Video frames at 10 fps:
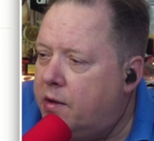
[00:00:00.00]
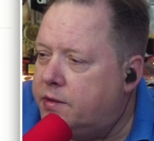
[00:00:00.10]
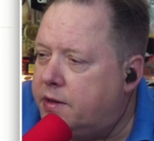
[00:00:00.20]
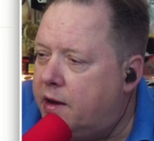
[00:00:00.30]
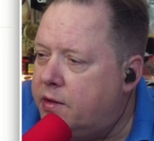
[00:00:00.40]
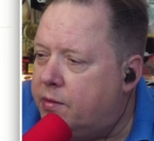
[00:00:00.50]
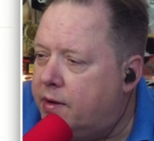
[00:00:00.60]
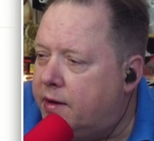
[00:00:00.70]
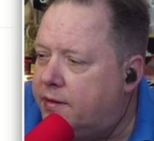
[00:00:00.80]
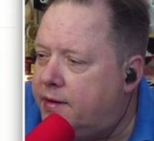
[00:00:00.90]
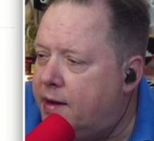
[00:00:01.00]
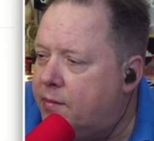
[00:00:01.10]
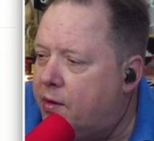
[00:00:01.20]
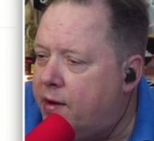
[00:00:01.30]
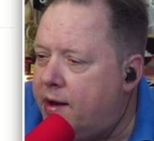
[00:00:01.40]
Oh, there's another one, a
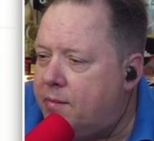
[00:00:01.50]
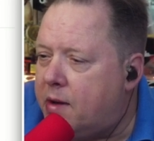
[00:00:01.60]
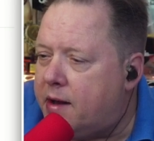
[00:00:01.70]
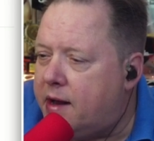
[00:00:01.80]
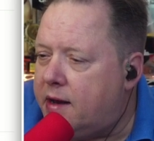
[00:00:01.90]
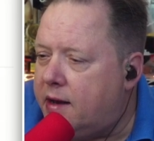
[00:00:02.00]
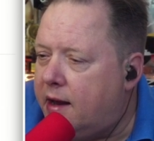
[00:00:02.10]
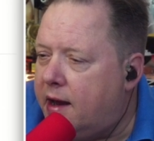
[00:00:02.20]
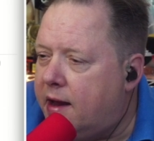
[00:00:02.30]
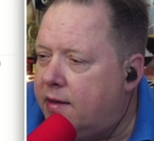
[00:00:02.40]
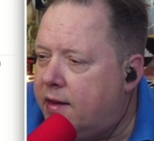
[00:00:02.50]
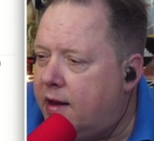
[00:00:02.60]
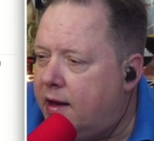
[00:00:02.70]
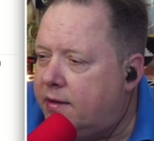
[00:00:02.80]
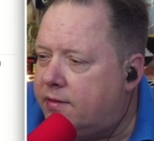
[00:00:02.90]
Tim Green bucket and
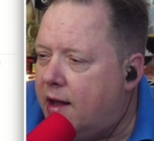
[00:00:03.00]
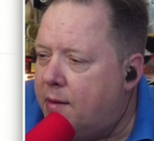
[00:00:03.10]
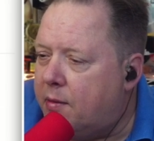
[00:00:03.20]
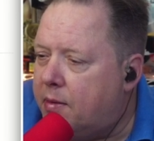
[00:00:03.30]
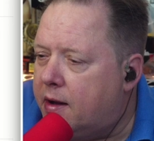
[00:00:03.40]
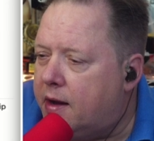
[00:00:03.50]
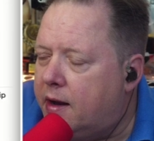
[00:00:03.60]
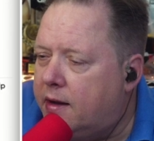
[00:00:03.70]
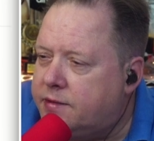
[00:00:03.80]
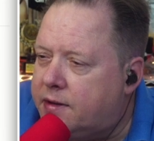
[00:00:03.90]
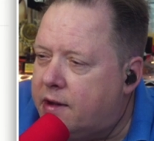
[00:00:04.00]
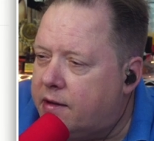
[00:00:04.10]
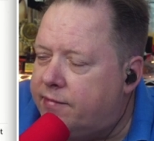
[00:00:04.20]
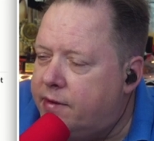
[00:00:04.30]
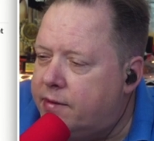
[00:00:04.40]
the Slimer bucket. There's the
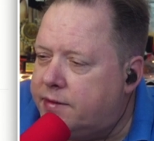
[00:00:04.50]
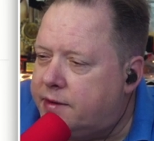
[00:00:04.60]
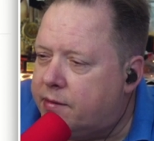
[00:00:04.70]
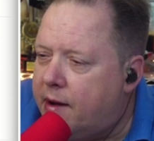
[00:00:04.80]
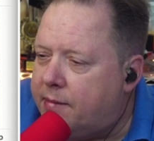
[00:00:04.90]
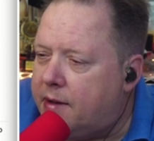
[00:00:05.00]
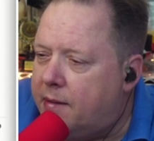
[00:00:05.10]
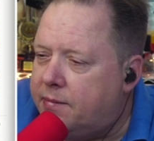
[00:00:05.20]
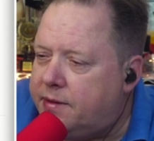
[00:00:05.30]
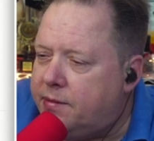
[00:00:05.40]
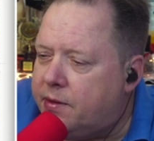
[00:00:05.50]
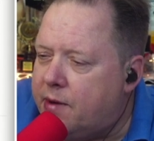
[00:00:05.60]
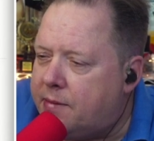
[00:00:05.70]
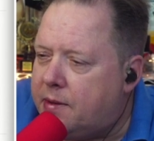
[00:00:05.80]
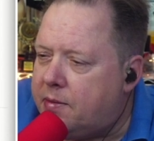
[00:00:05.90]
Kung Fu one still wrapped up. See, when they're
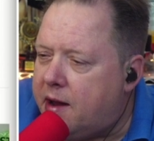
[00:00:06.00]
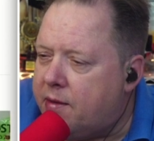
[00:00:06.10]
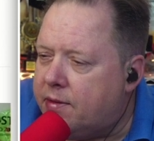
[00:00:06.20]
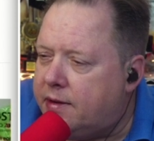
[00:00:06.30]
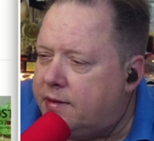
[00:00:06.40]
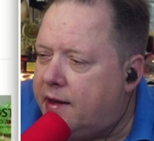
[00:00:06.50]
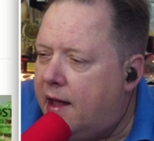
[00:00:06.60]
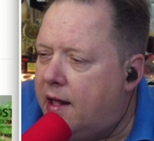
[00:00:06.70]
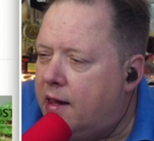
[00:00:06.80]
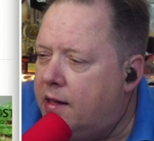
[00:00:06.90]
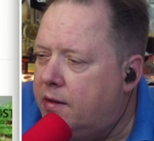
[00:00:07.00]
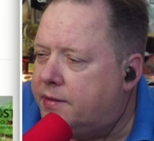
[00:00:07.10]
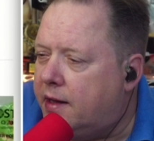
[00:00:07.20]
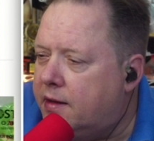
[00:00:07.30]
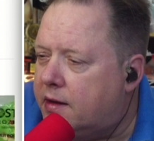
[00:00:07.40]
wrapped up, you can't really tell
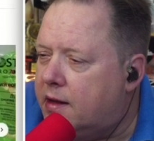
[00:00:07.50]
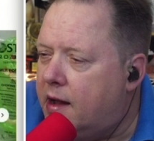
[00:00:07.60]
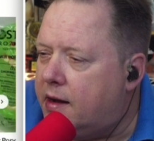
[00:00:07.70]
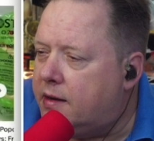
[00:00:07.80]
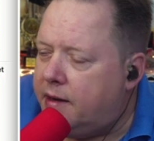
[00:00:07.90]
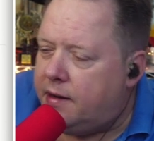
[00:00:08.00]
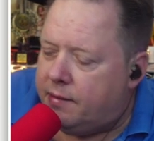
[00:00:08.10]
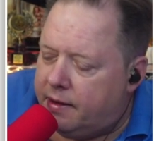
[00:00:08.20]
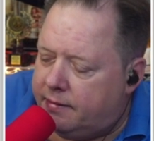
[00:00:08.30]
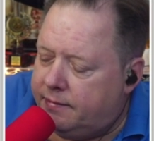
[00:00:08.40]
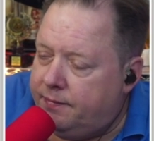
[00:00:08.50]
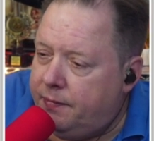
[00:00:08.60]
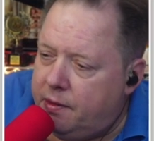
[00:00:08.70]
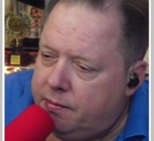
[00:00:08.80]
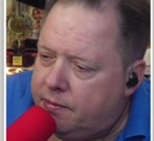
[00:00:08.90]
what they look like. But anyway,
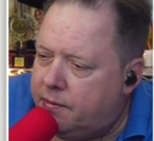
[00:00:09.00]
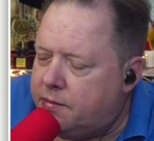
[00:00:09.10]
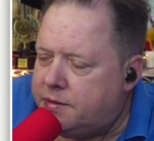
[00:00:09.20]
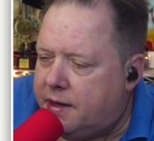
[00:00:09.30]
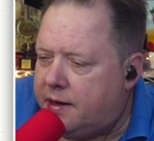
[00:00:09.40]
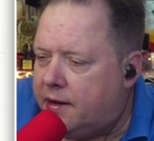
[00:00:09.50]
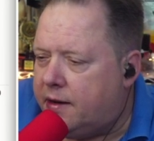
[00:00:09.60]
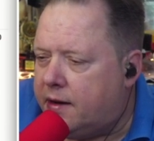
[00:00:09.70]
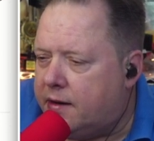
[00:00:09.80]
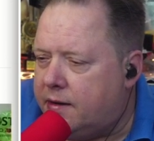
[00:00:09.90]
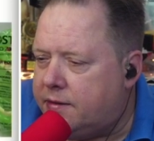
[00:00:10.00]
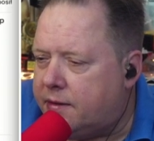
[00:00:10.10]
what, oh, what was that down there?